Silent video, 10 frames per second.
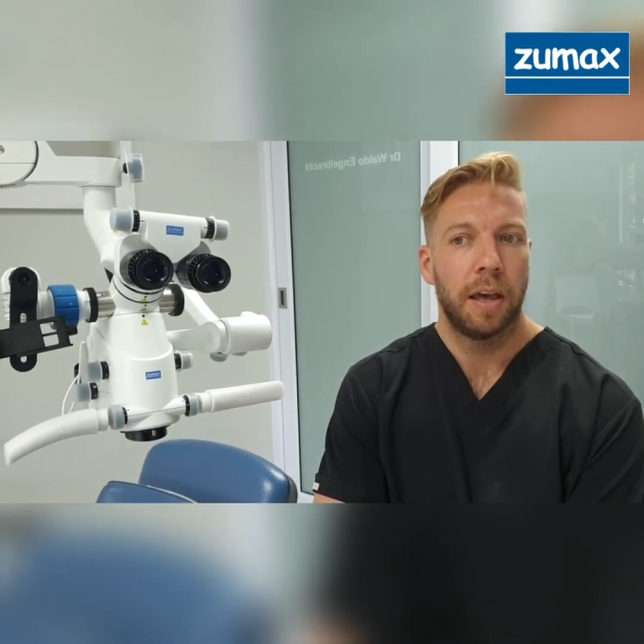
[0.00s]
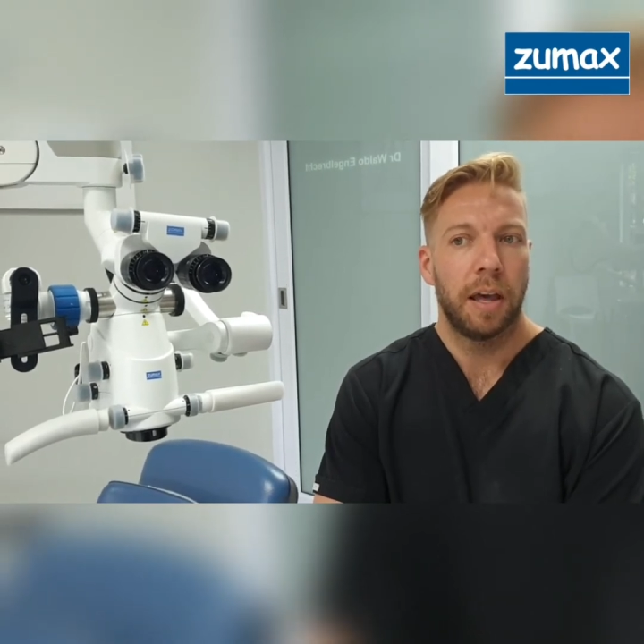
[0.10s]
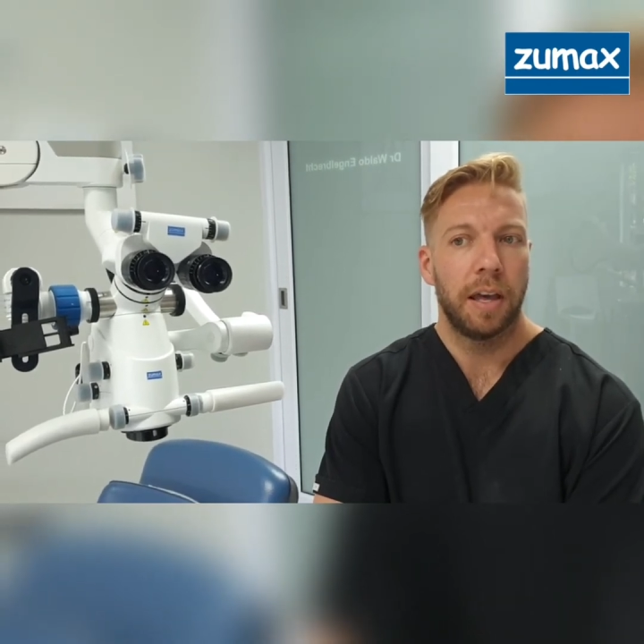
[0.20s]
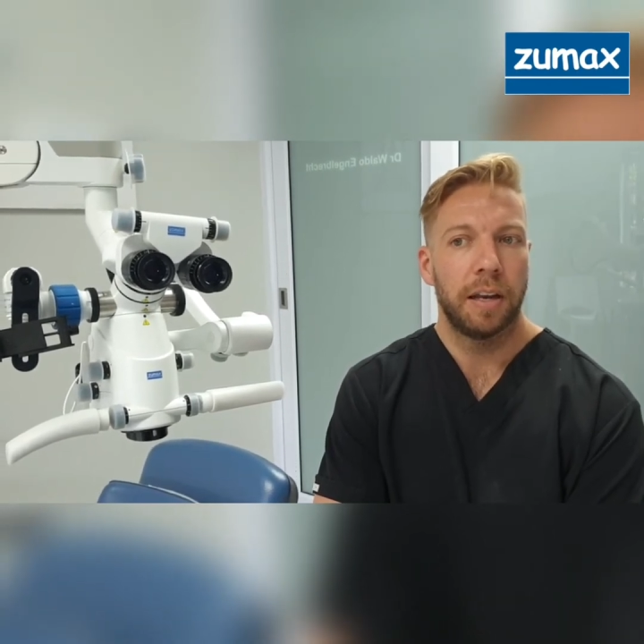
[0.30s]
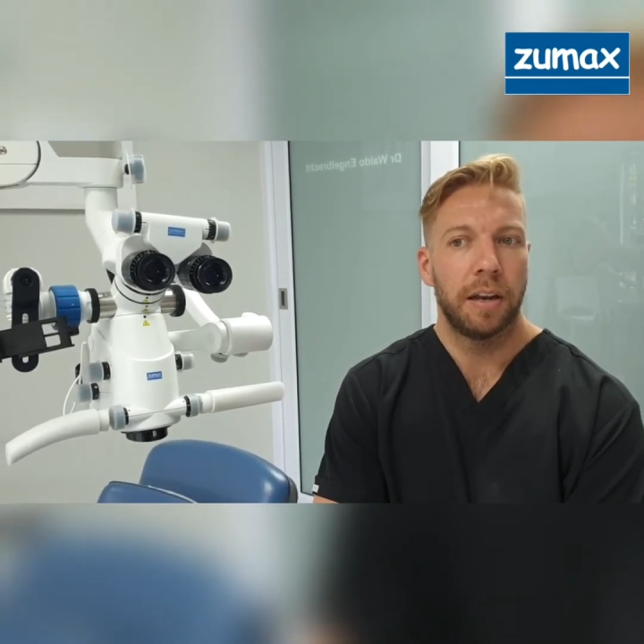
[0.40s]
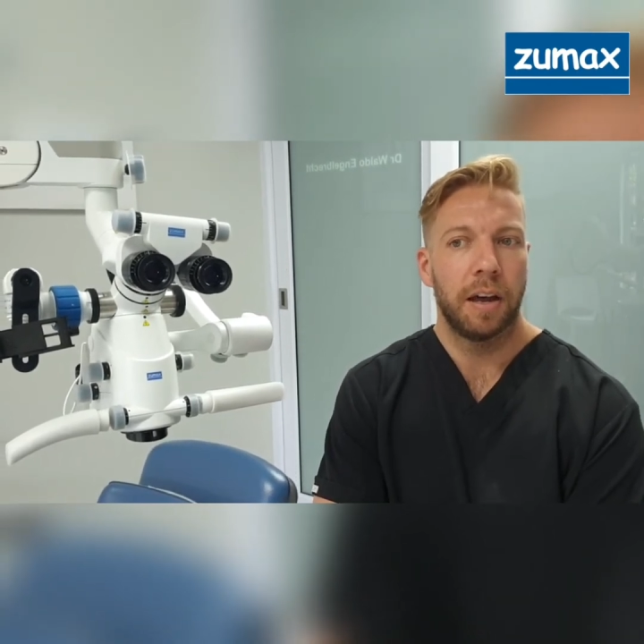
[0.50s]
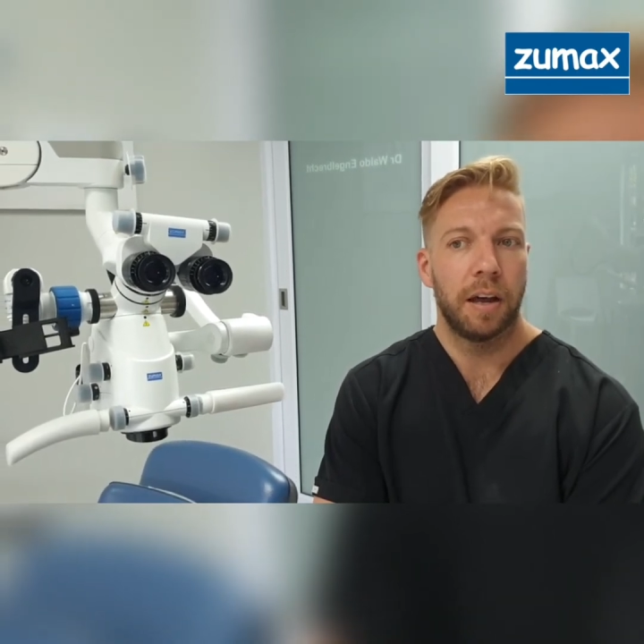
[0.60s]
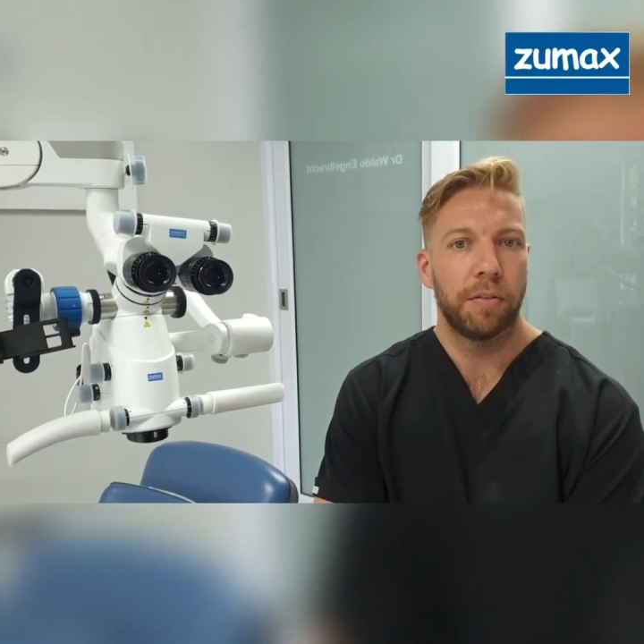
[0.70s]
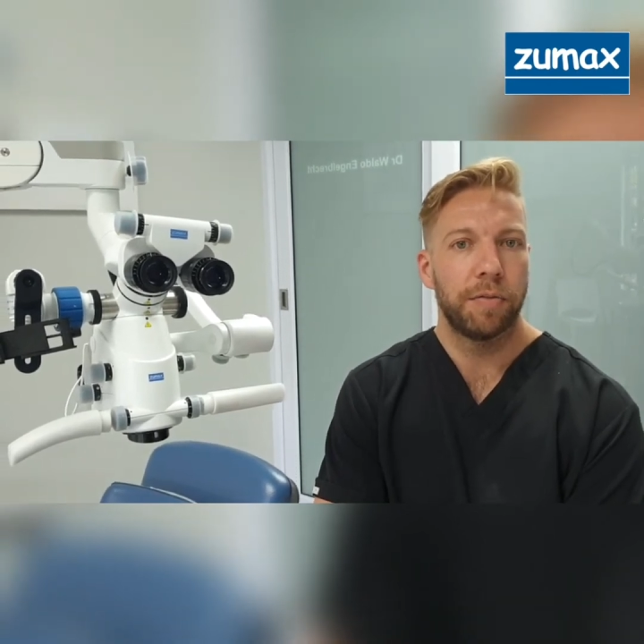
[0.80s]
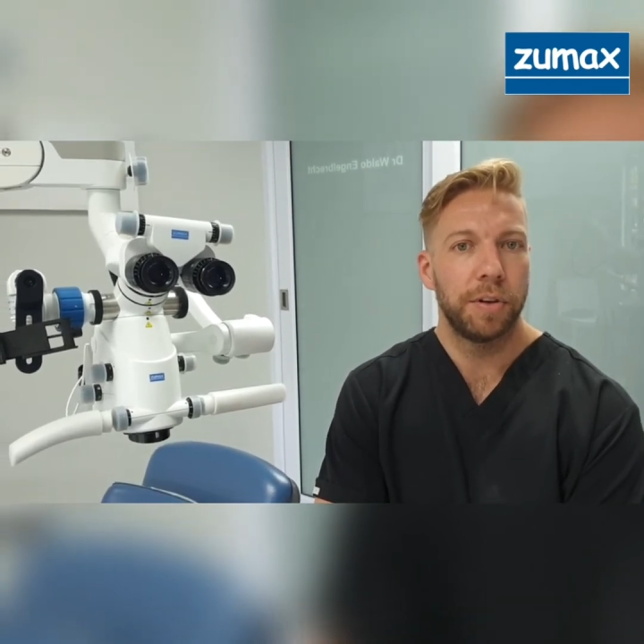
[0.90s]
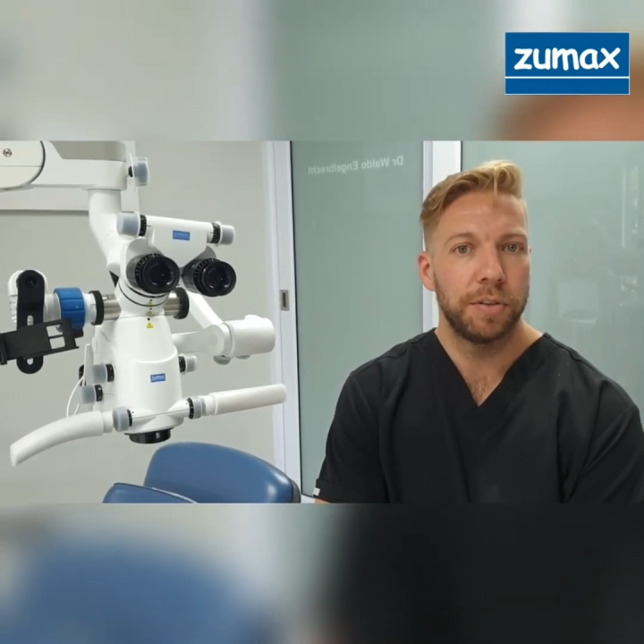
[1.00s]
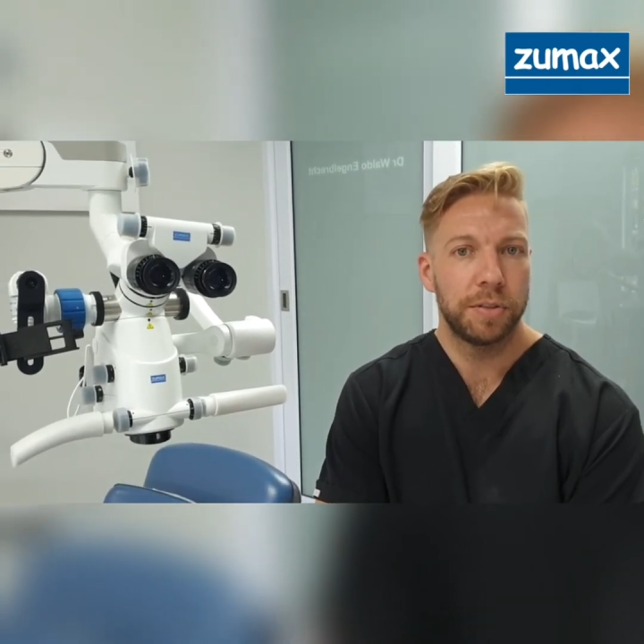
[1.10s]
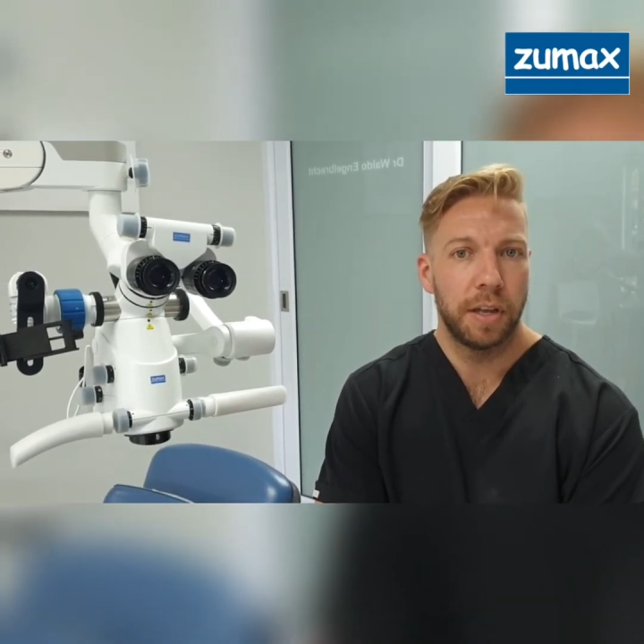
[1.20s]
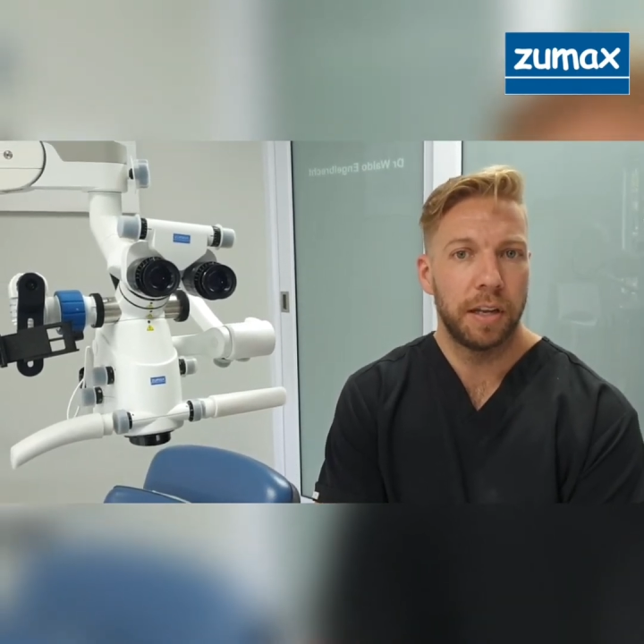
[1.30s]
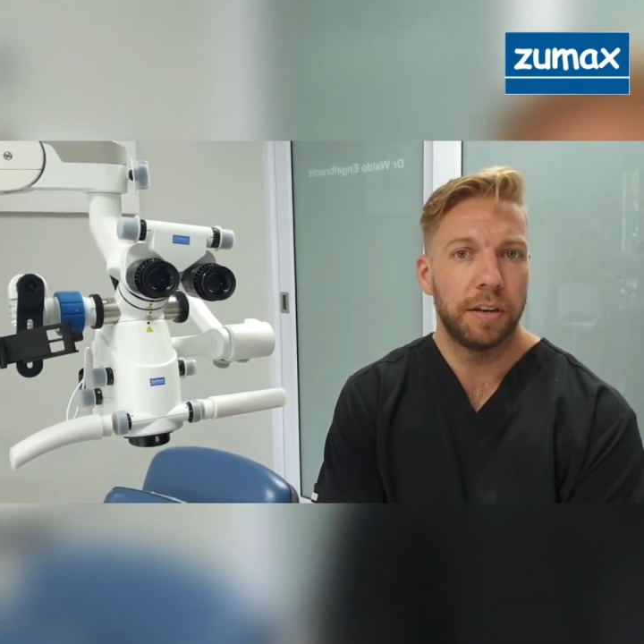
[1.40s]
And I first
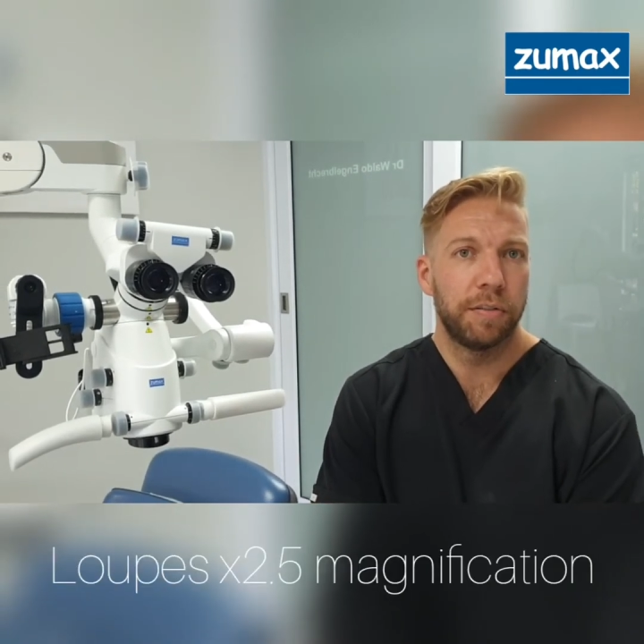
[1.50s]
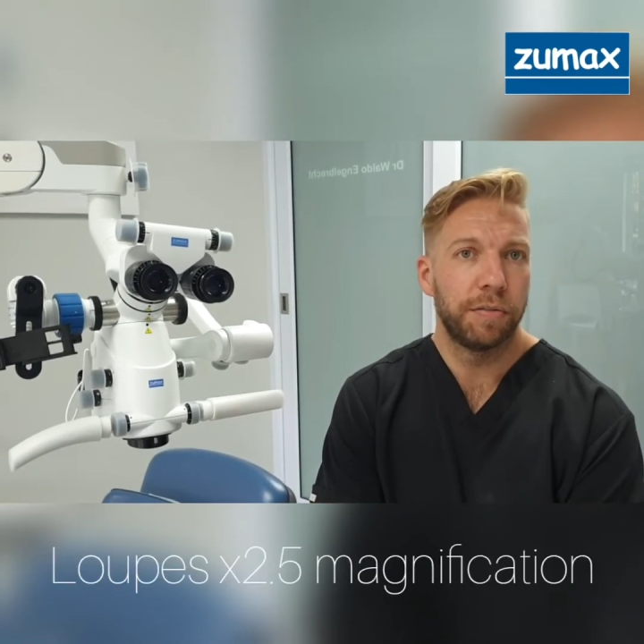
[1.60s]
had